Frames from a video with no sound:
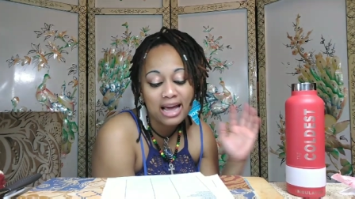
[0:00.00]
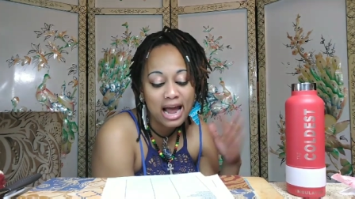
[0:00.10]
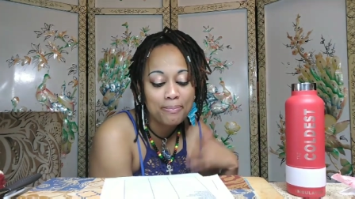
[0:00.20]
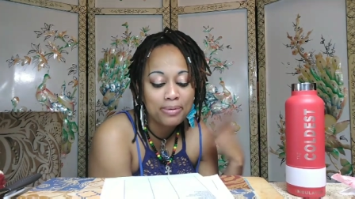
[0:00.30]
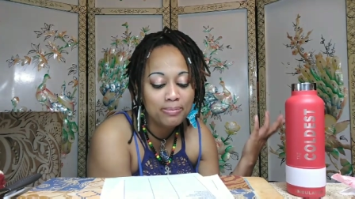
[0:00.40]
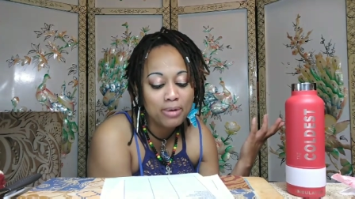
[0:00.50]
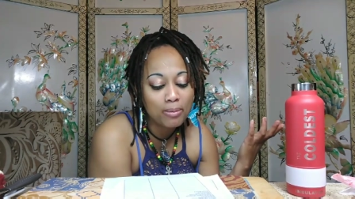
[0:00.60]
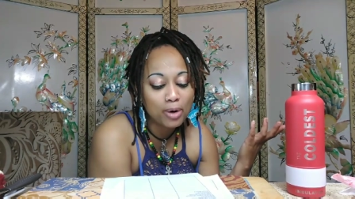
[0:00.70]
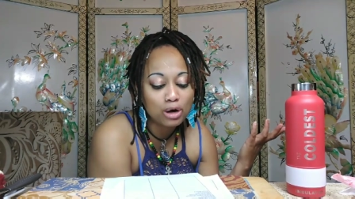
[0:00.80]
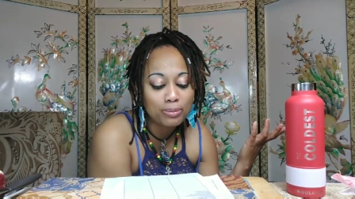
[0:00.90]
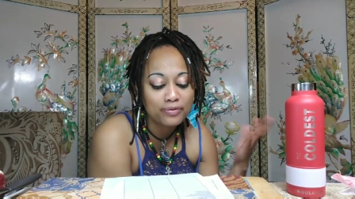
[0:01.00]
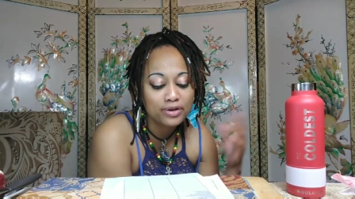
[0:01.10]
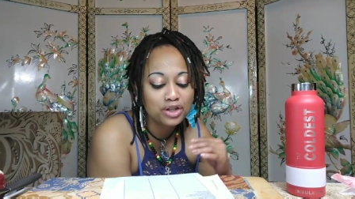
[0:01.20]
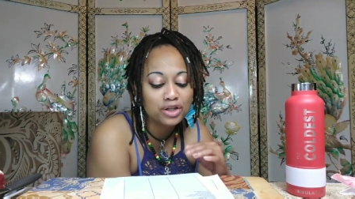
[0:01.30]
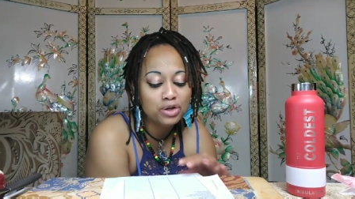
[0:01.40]
Happy um, early
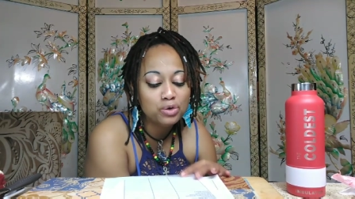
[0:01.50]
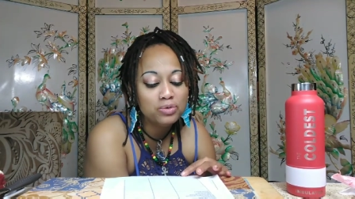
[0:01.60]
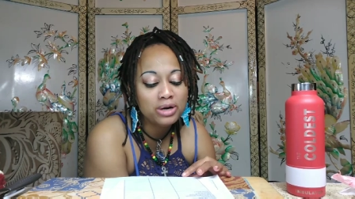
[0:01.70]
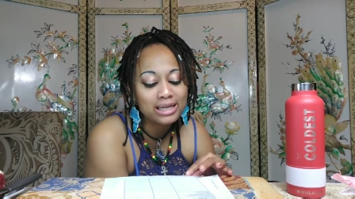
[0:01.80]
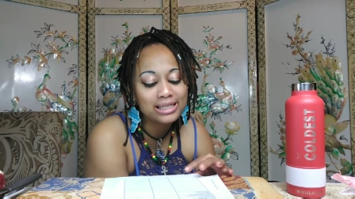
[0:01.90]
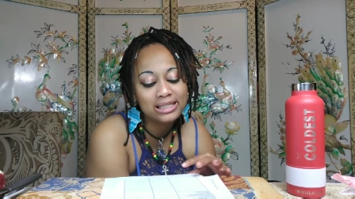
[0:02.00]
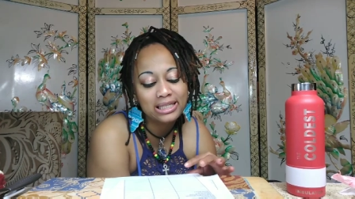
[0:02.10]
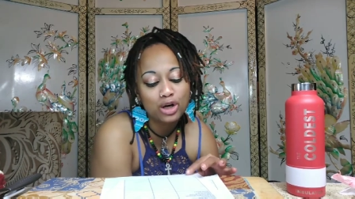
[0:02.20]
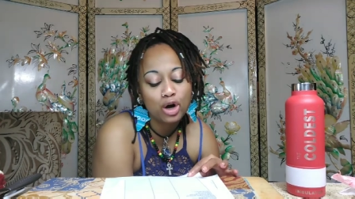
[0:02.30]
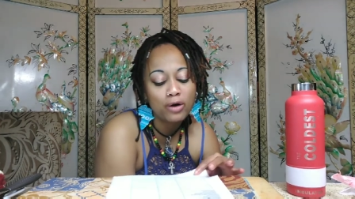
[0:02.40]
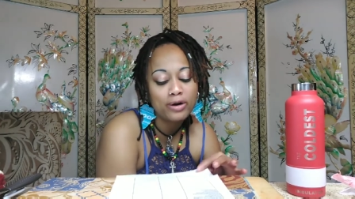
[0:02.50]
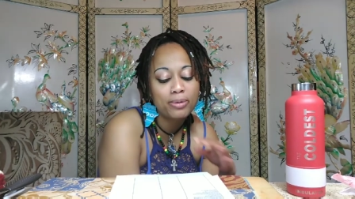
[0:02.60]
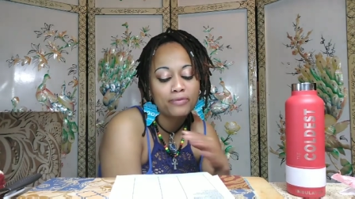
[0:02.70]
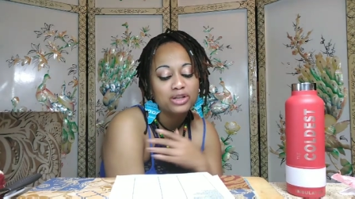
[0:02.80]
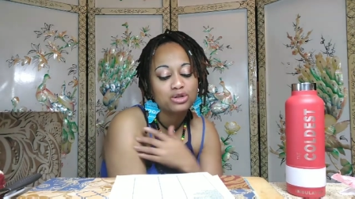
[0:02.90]
birthday to you. Next is D. Curry.
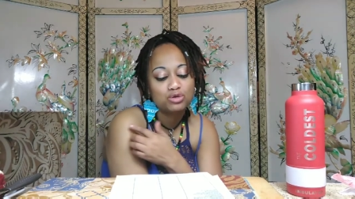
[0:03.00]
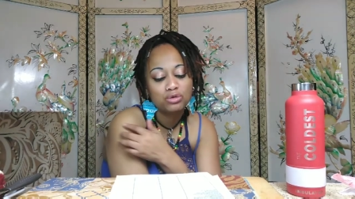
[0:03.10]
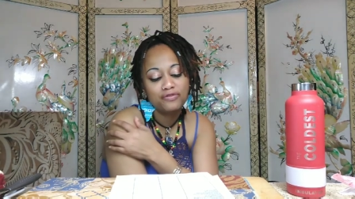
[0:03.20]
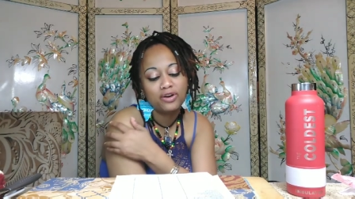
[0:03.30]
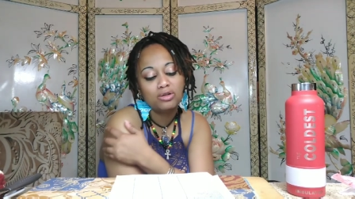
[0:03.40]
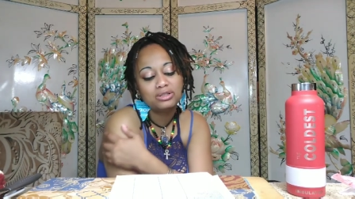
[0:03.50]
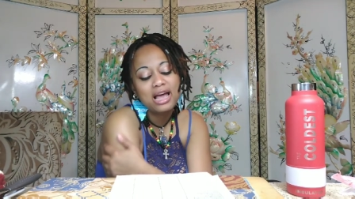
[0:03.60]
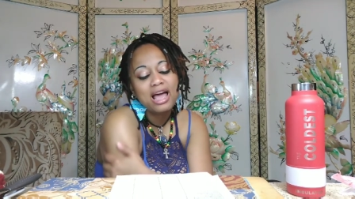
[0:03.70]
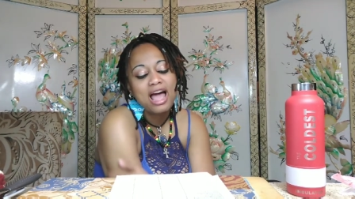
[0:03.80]
Birthday is on the 21st.